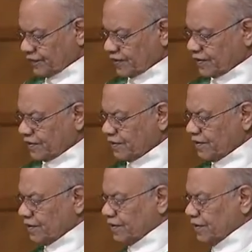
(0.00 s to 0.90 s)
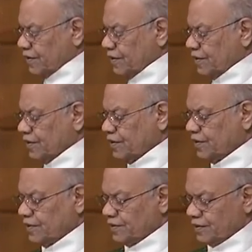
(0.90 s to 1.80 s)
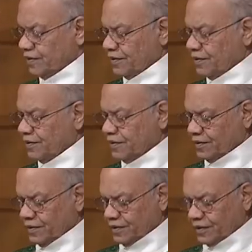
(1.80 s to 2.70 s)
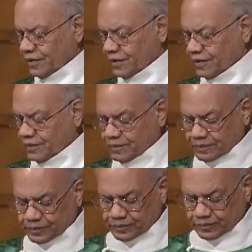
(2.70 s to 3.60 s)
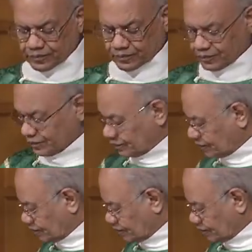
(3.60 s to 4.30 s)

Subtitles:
[no speech]